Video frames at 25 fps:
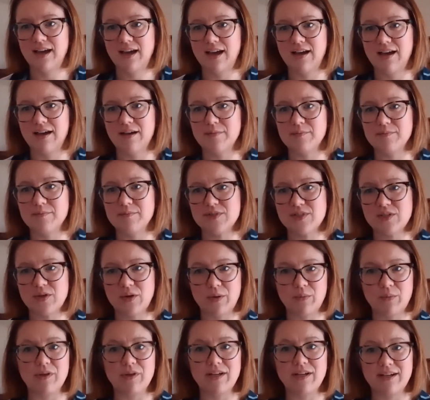So
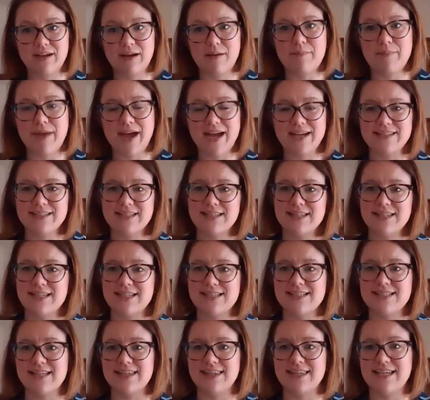I want to come back to
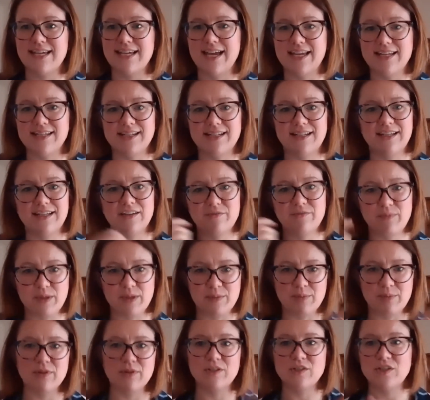these at the end and give
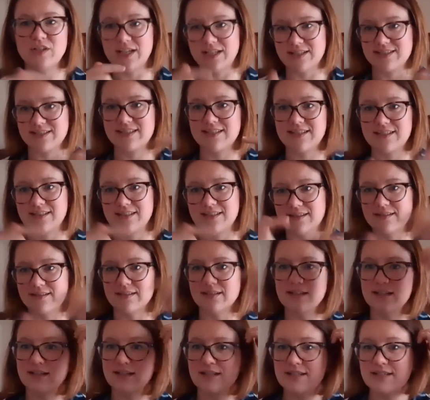people a chance to
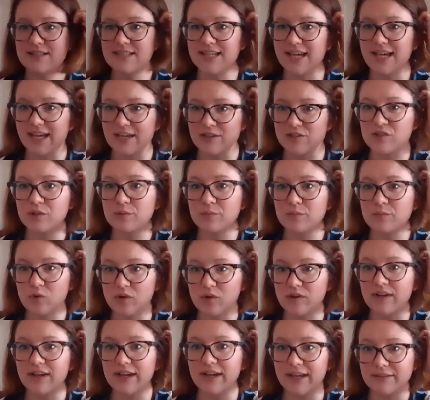enter
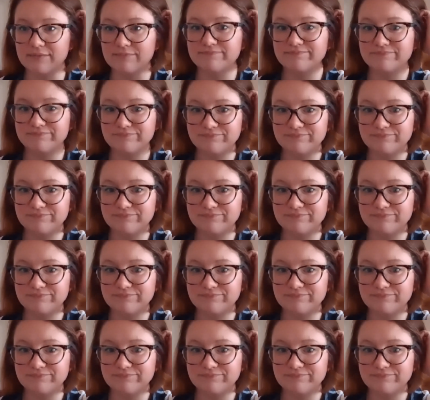more in.